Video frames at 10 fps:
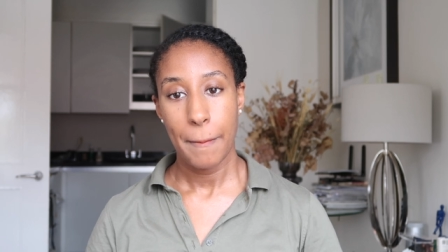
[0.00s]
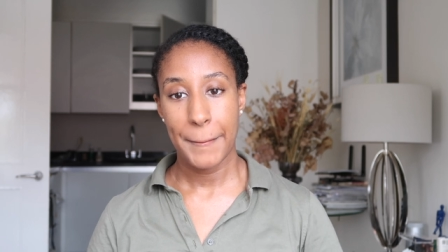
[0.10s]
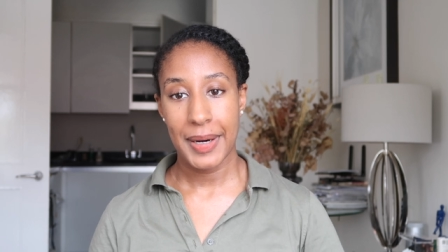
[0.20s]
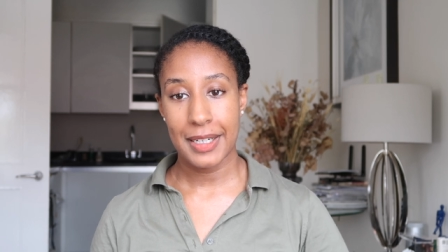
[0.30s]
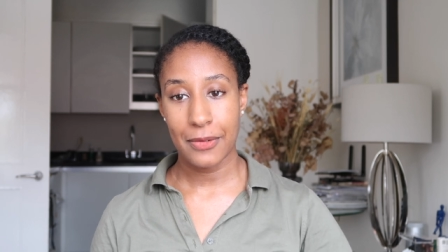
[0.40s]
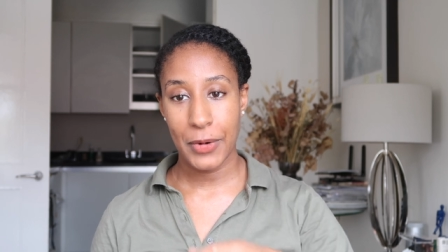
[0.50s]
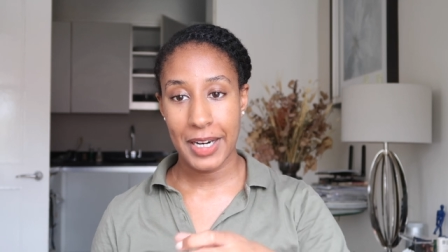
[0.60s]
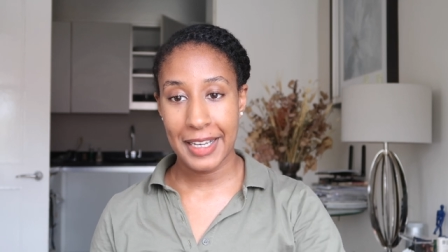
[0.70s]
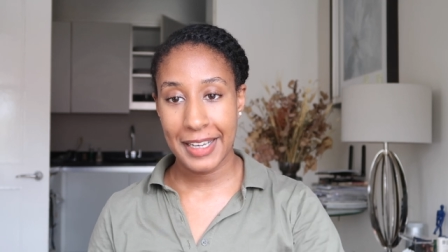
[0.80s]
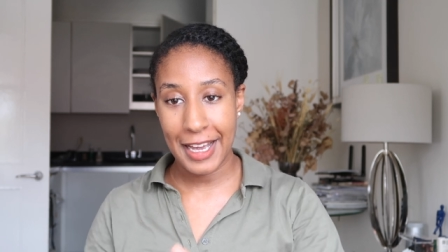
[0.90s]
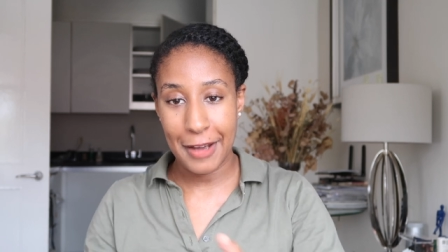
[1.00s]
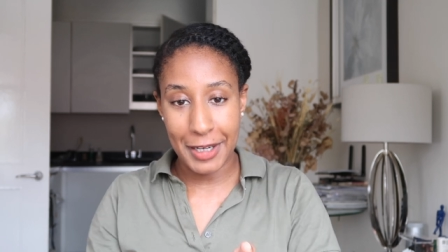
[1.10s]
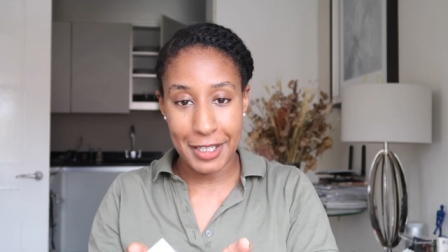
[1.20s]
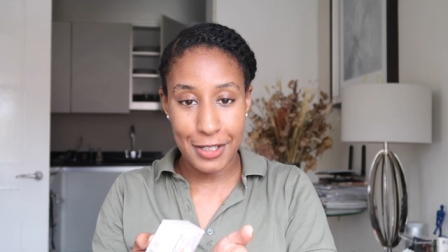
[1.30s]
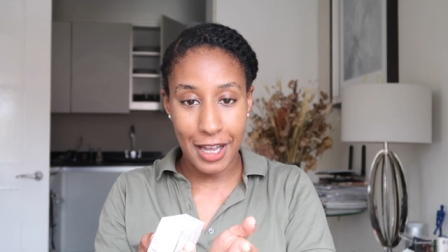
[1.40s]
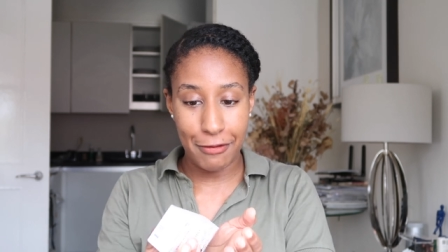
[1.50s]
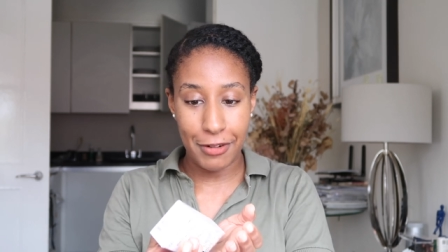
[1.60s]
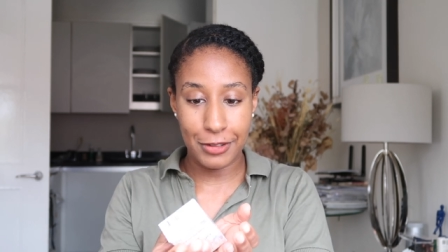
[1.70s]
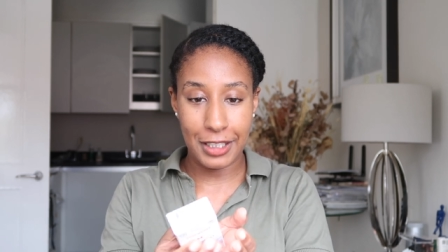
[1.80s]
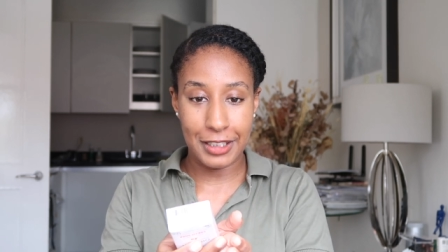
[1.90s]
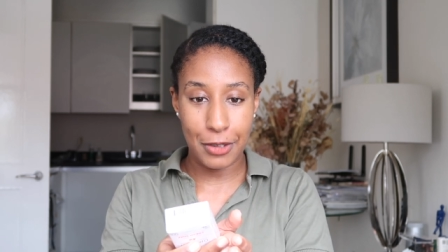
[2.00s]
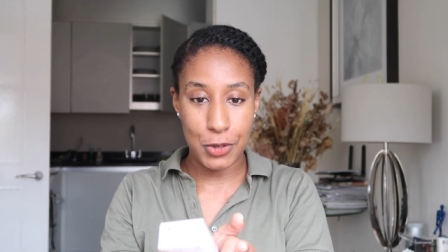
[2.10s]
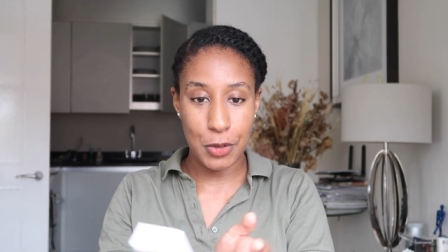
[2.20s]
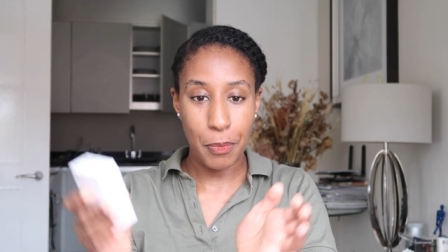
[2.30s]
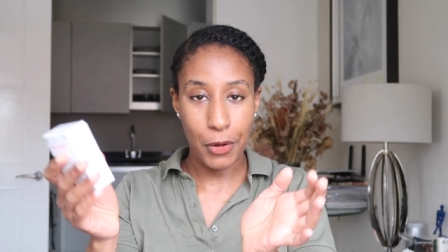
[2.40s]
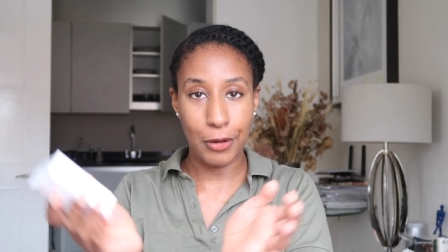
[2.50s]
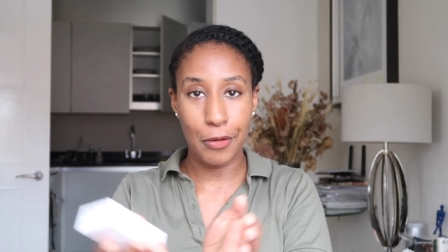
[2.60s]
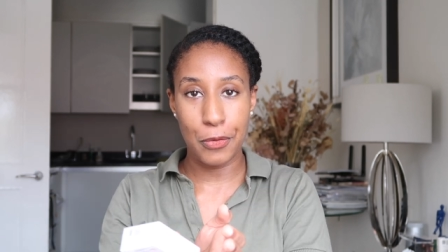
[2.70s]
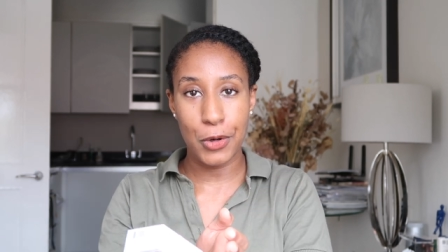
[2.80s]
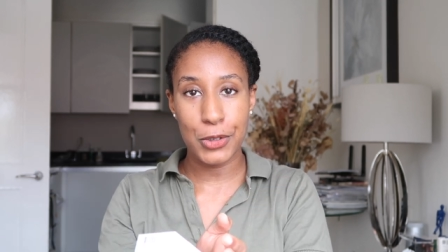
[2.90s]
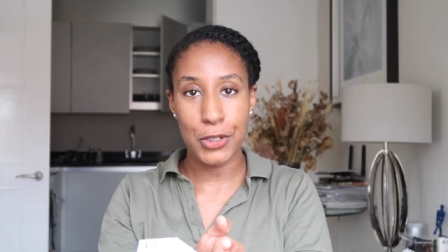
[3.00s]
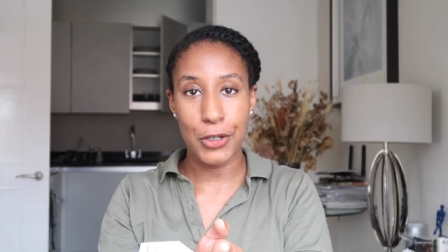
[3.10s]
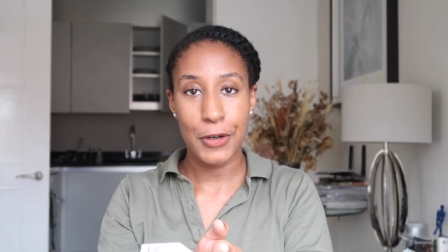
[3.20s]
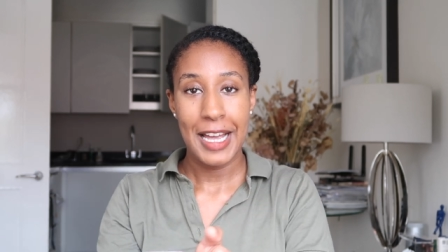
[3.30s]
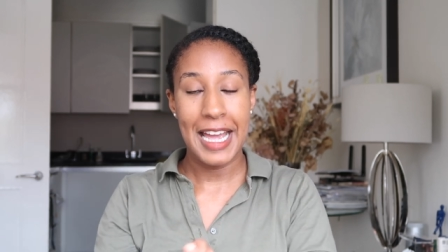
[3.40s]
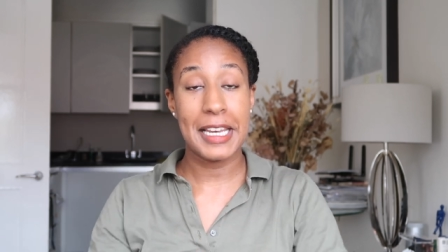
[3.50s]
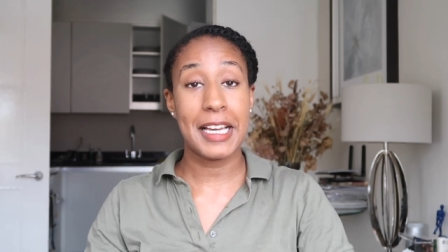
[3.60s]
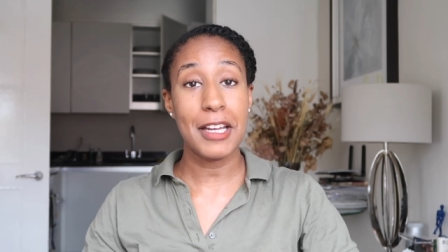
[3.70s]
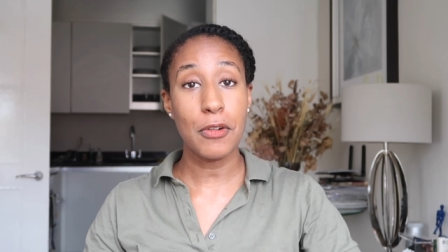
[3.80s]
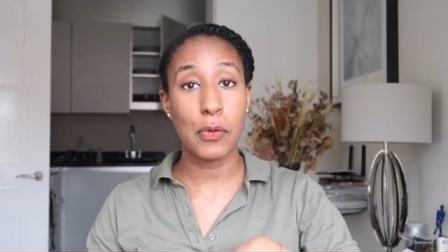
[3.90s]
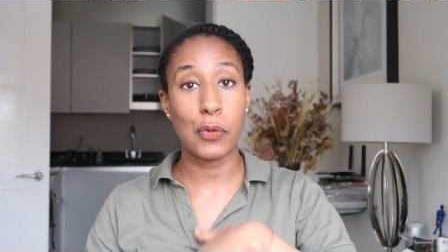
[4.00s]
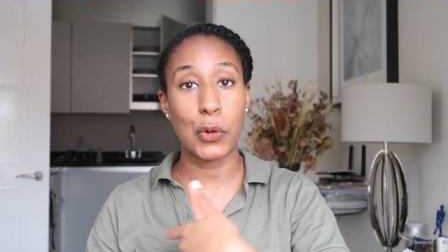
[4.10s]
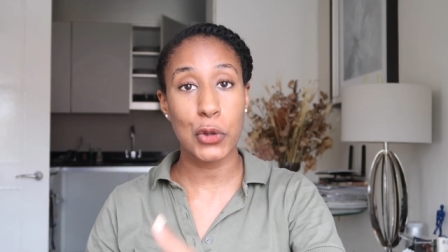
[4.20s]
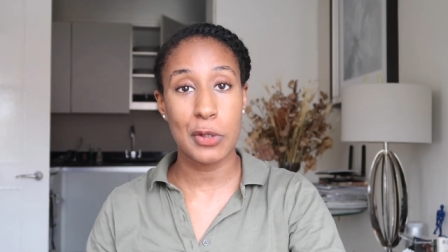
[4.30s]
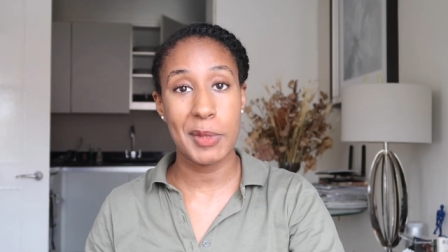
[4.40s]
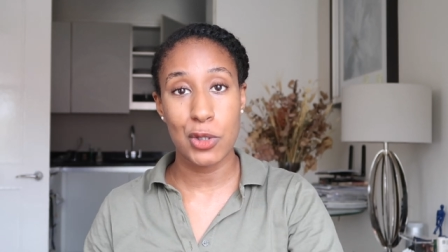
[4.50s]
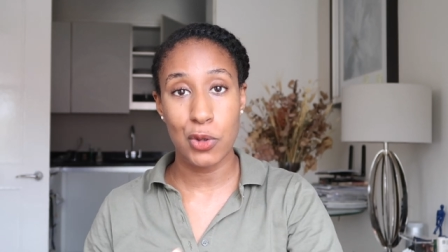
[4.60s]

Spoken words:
But when I came, I found that there was a puddle of water, and it kind of forced me